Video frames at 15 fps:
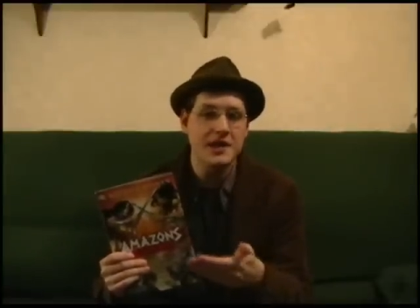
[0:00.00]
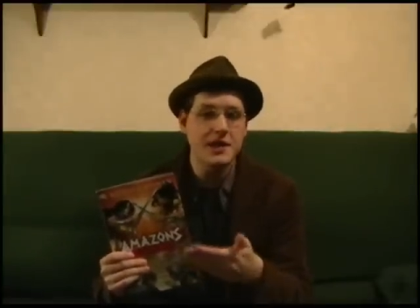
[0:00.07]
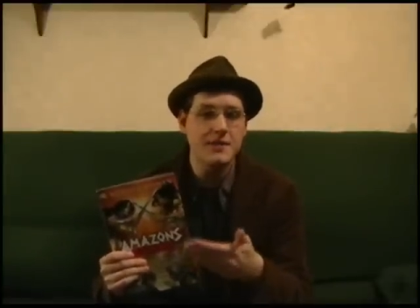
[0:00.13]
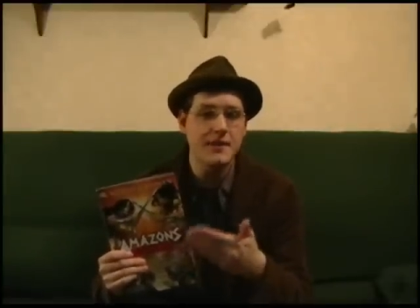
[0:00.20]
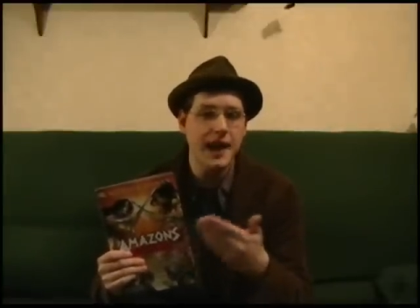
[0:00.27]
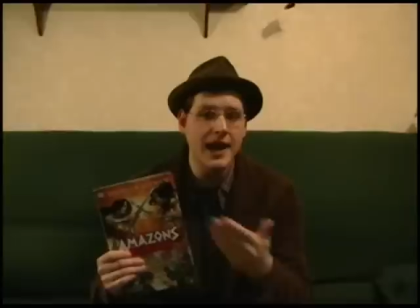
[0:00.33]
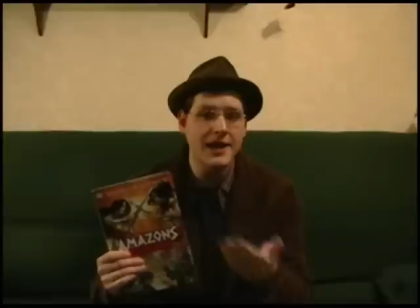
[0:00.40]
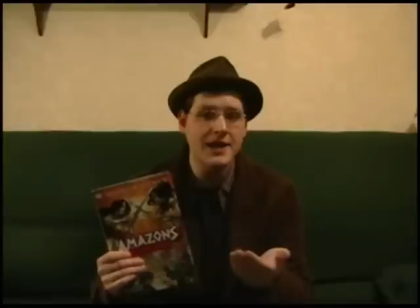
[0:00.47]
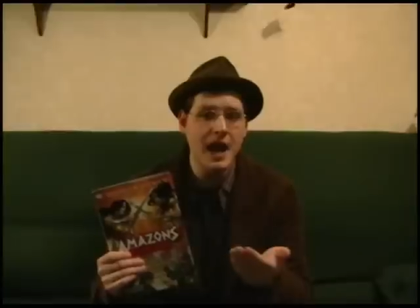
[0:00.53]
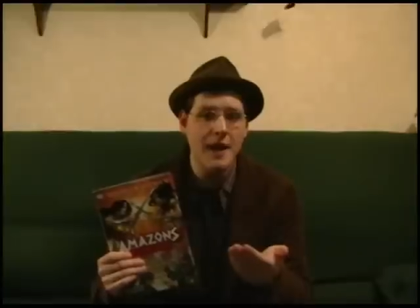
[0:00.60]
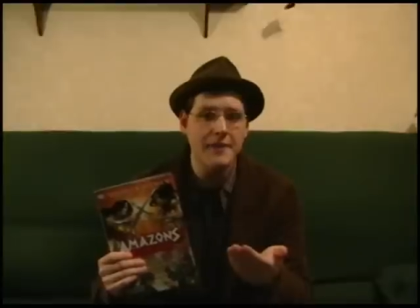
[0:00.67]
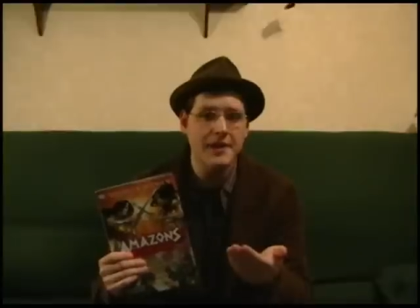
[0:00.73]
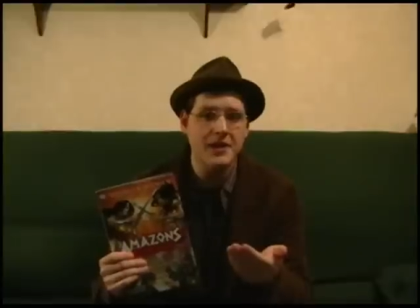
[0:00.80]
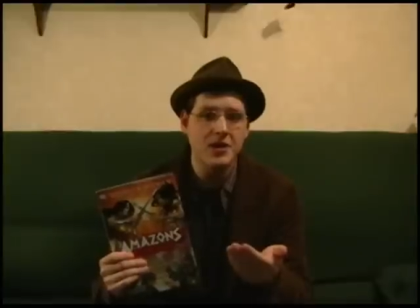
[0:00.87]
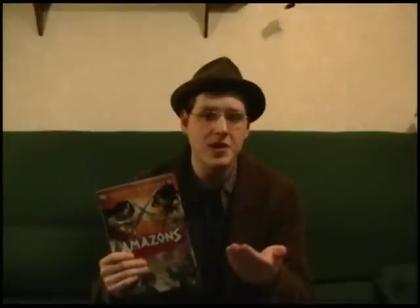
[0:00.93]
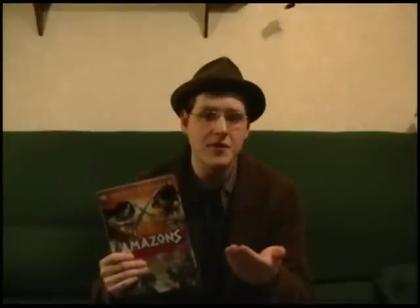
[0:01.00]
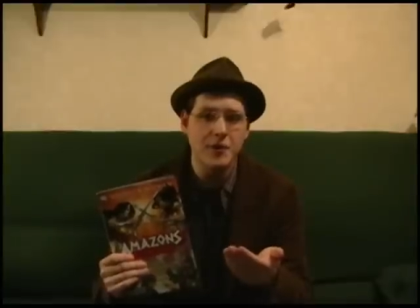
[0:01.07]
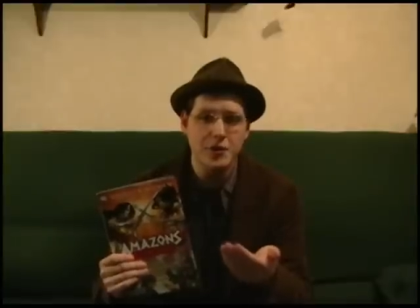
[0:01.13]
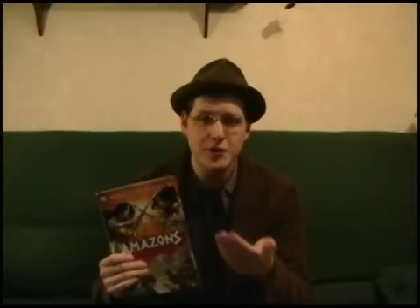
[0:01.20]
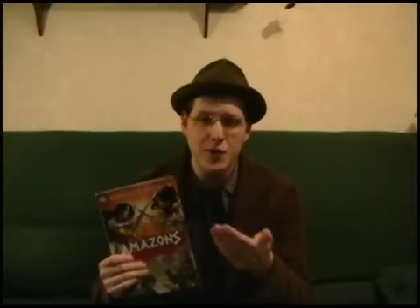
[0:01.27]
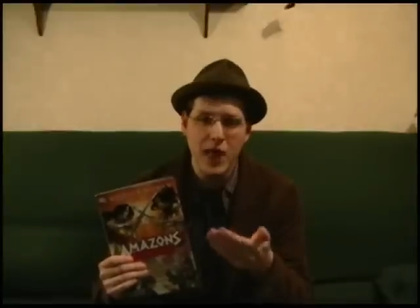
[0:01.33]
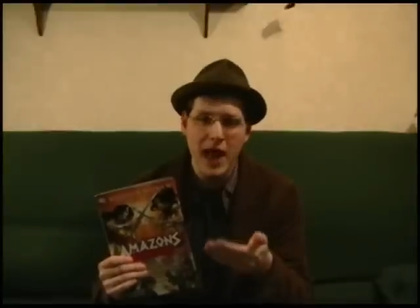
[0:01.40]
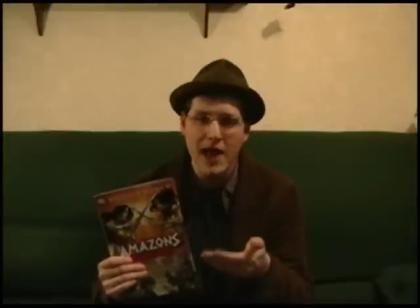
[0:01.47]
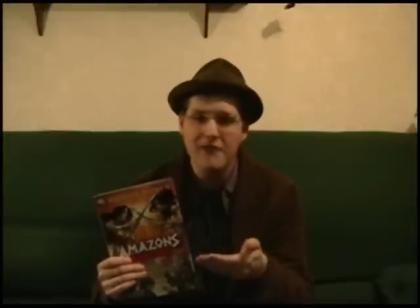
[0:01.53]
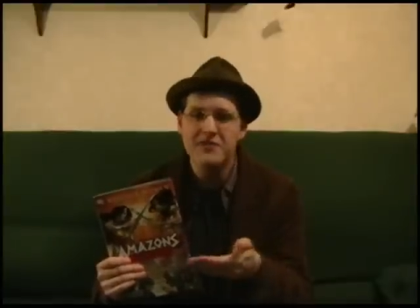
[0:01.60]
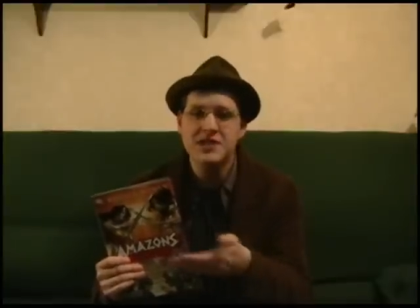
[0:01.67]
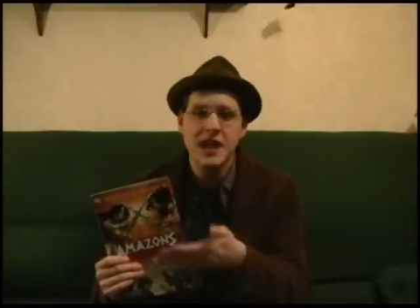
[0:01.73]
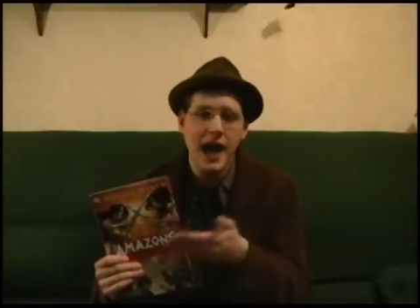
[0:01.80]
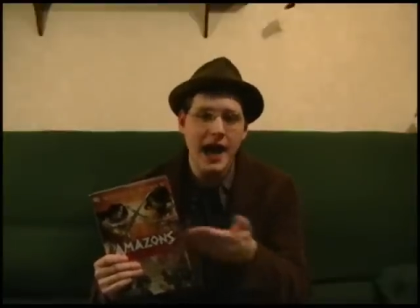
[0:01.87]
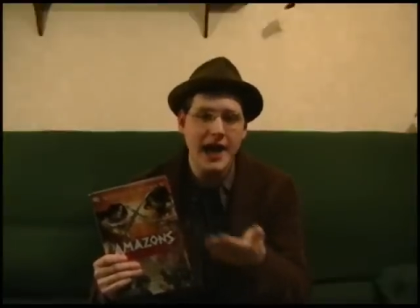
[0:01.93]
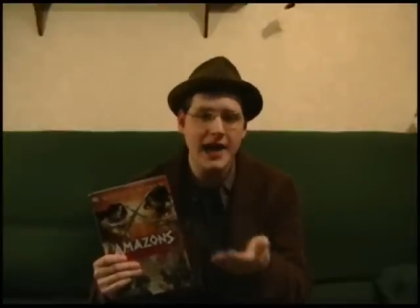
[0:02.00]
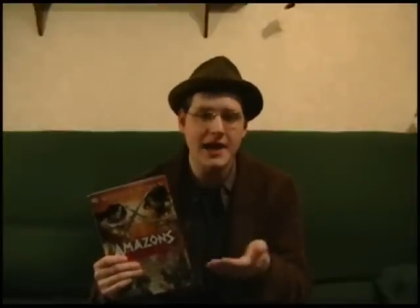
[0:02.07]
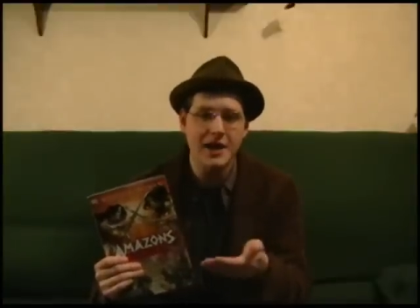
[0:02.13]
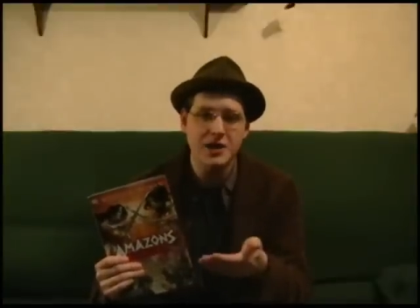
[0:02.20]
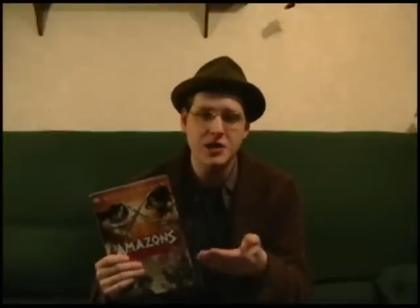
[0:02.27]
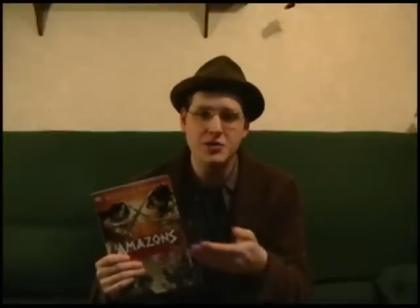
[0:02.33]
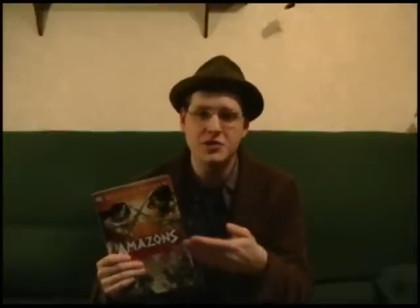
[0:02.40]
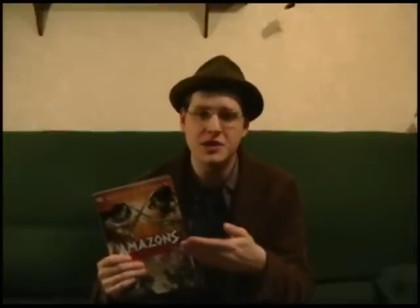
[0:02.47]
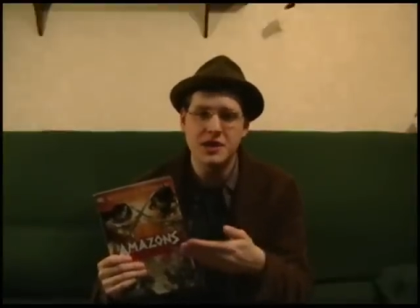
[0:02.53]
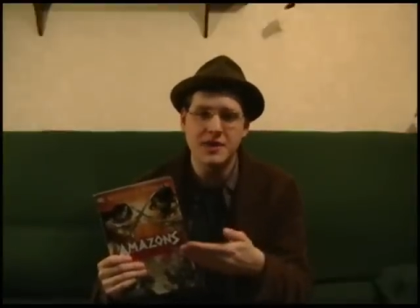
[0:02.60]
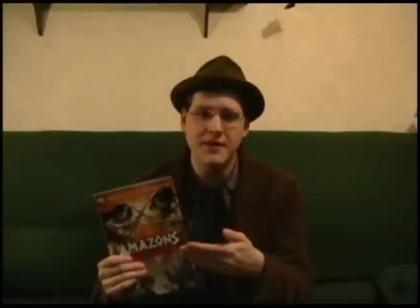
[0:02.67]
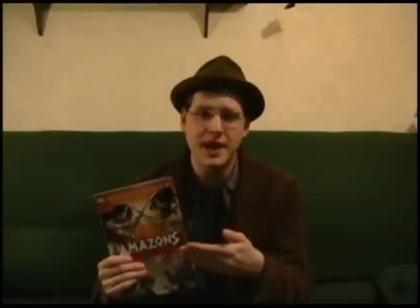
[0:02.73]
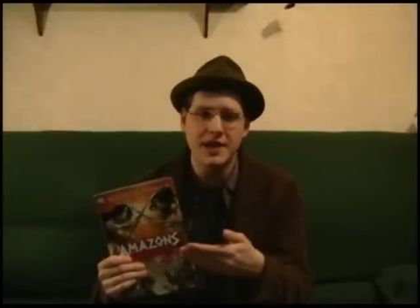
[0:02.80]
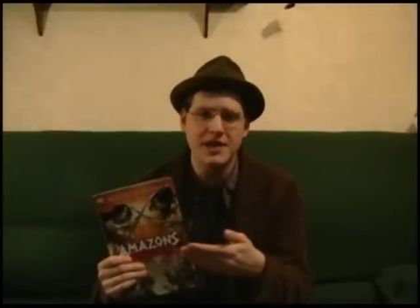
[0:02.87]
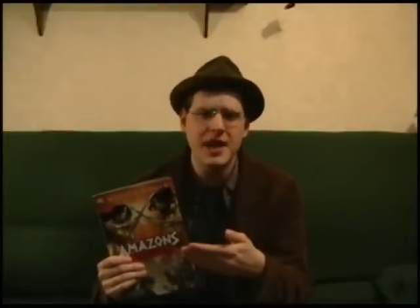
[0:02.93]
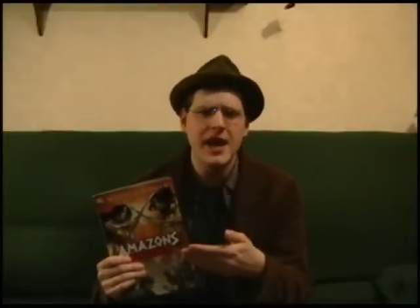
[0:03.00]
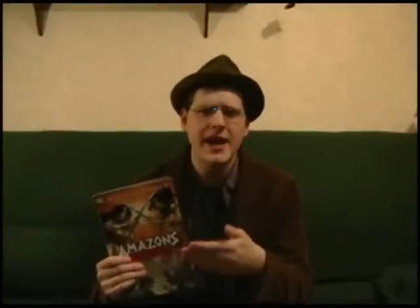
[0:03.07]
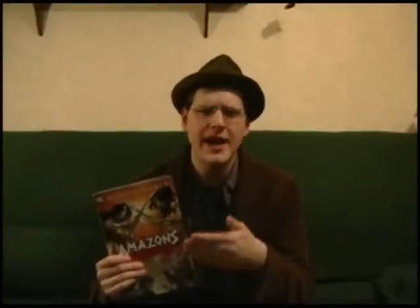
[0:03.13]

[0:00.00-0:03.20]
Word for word: in the main comic universe will have tie-in issues to the event,